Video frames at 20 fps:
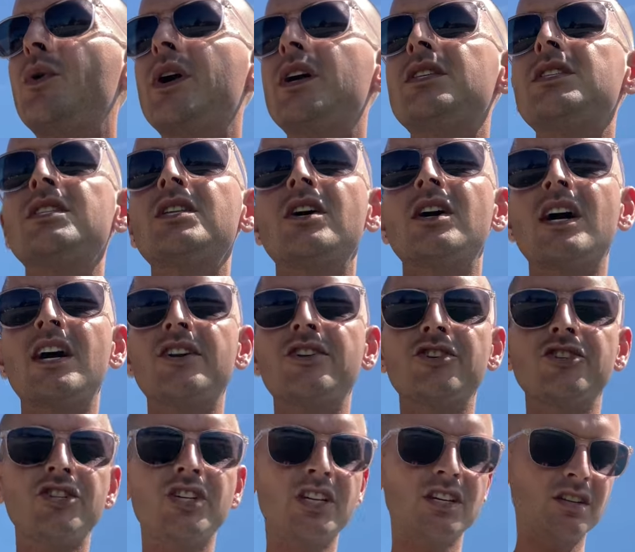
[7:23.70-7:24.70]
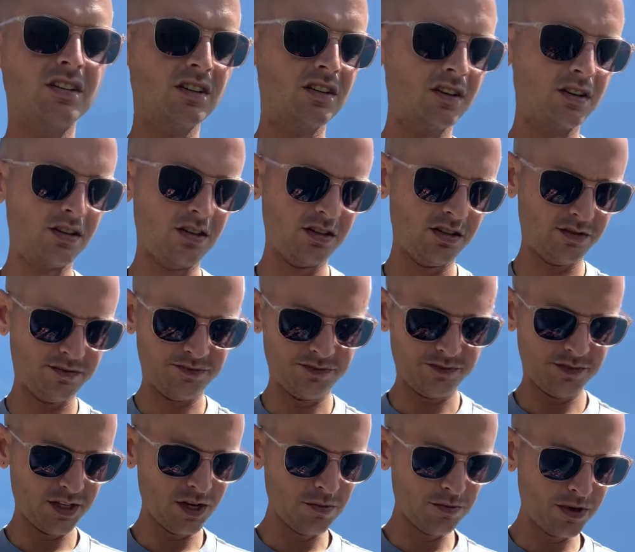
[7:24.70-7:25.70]
it's their energy. Ugh.
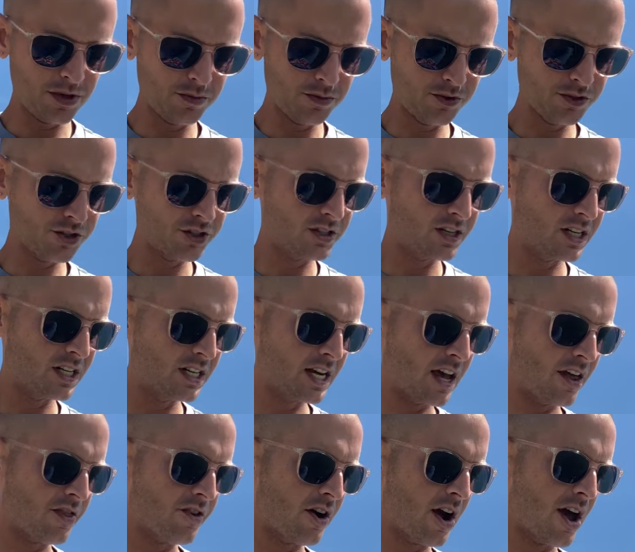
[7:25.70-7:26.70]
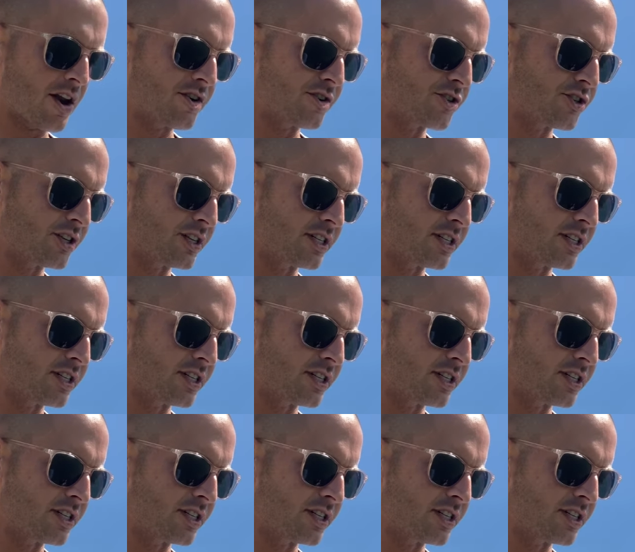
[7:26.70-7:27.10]
Some people just need to get their energy